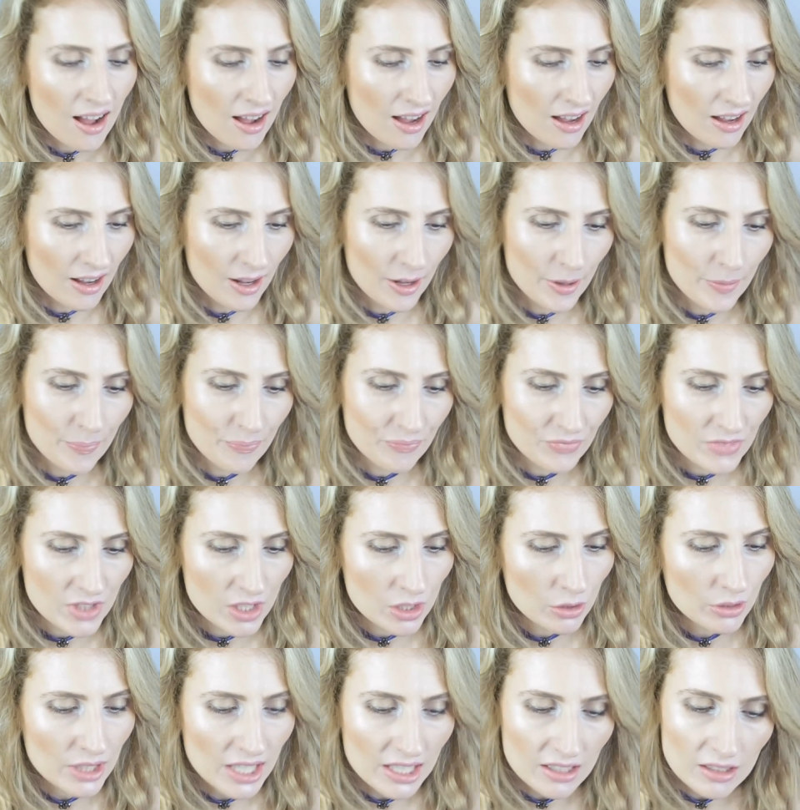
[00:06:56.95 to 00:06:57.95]
Um,
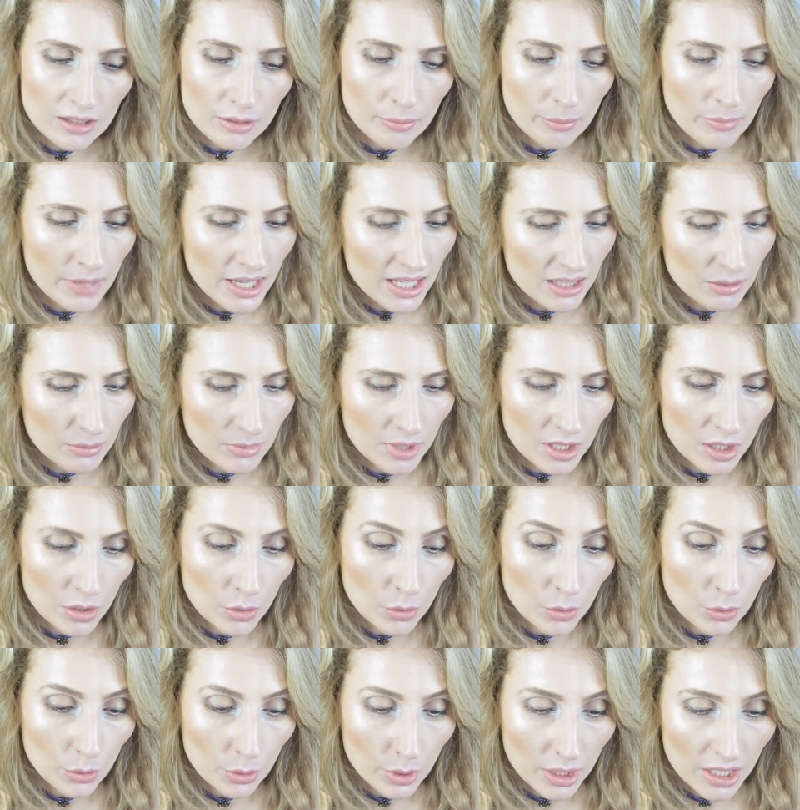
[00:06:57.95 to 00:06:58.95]
so that made me
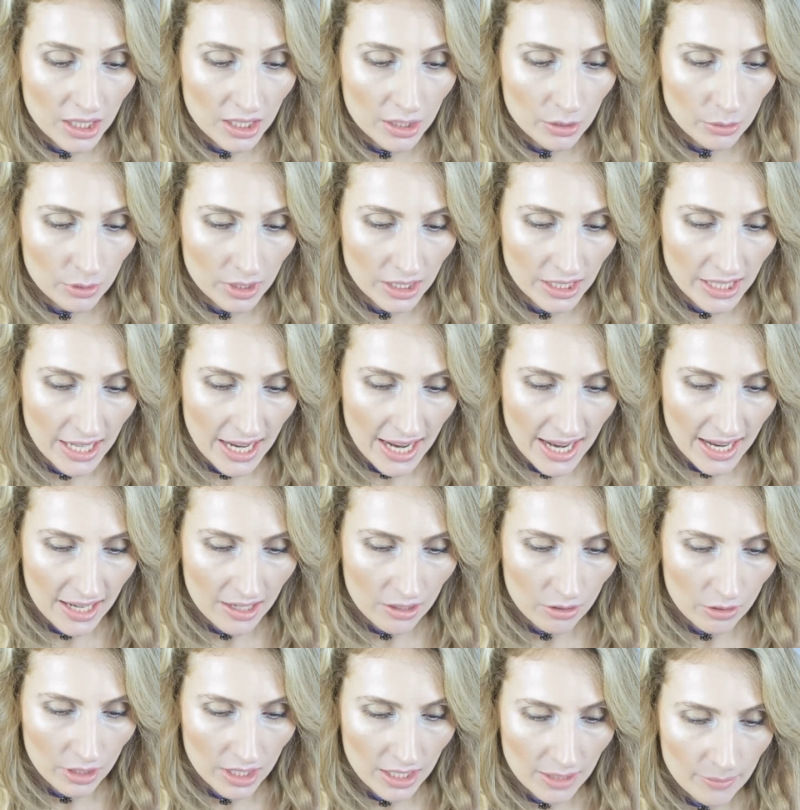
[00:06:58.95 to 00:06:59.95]
really, really
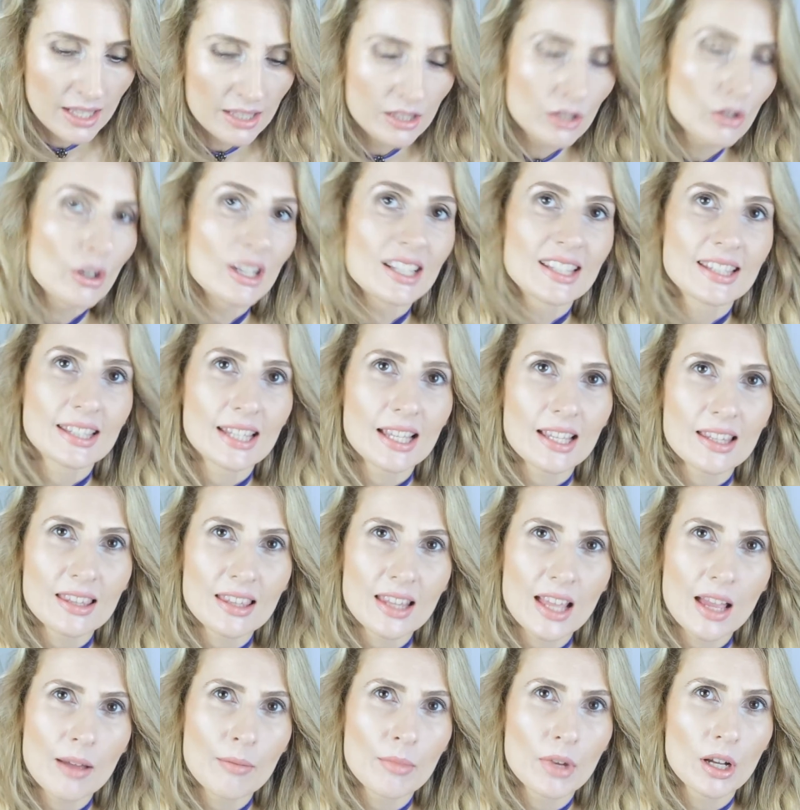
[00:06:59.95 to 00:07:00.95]
angry. So I
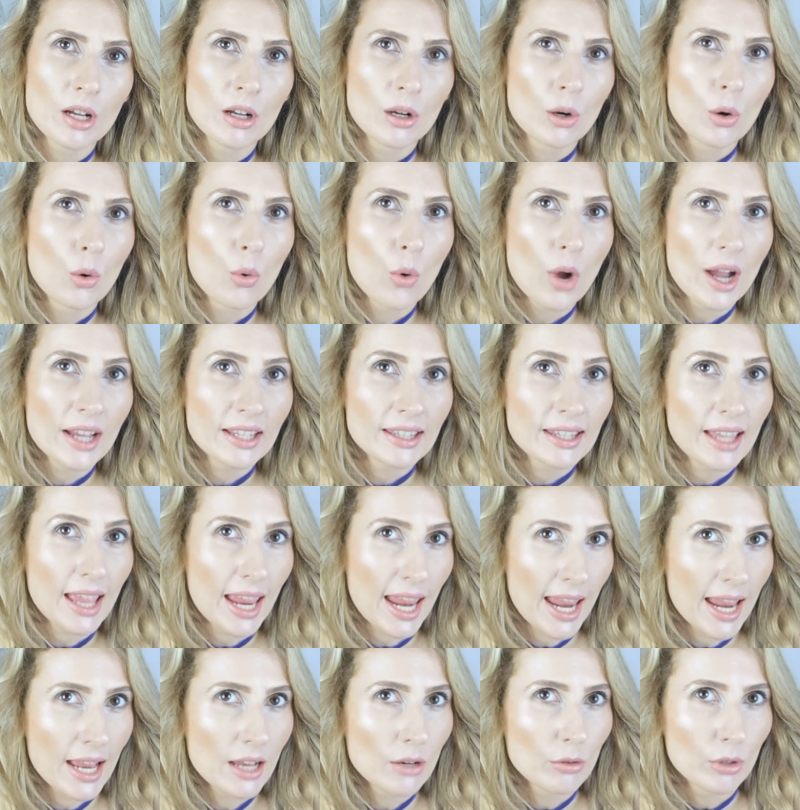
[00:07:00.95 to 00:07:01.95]
sent them a quite
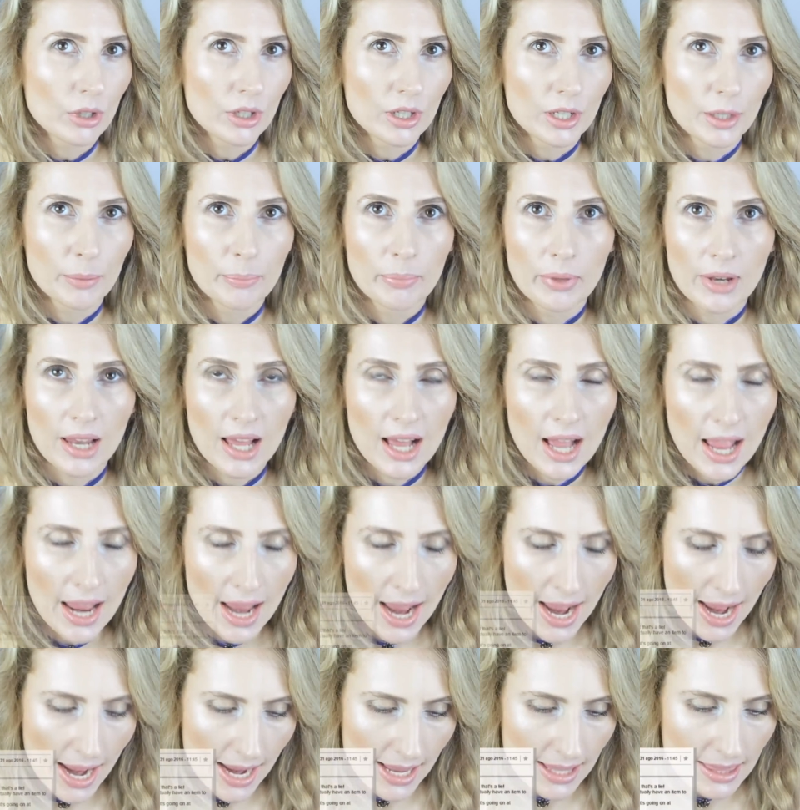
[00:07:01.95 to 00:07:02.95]
angry reply,
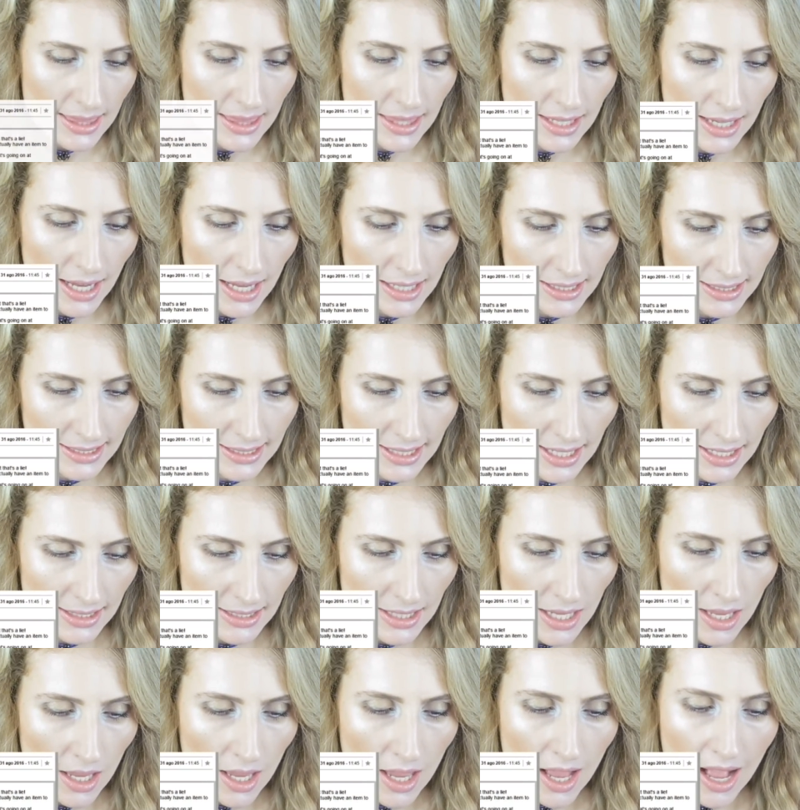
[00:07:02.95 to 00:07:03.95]
and I said,
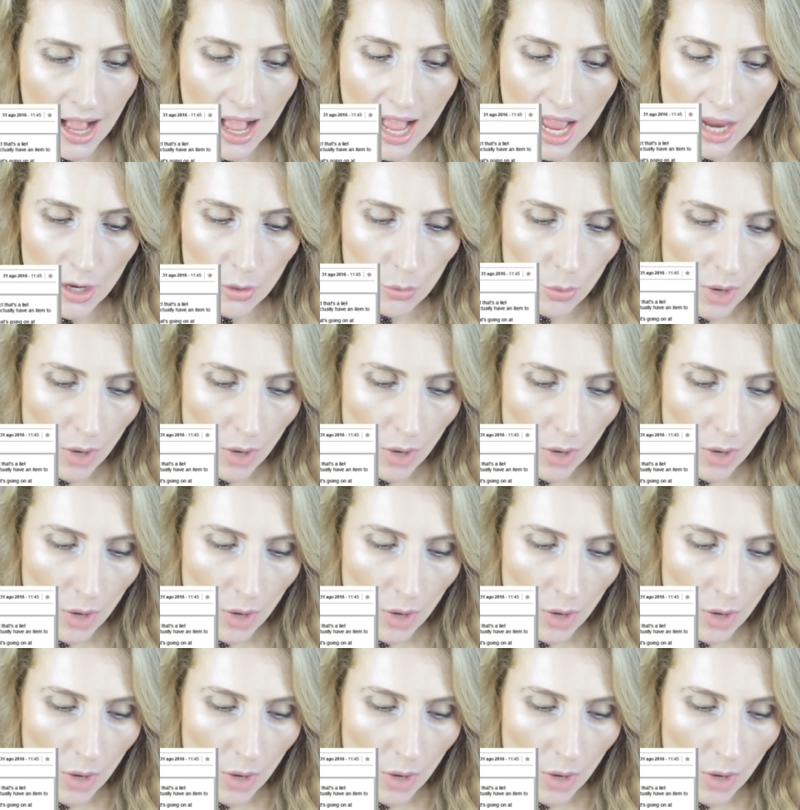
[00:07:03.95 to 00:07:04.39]
"I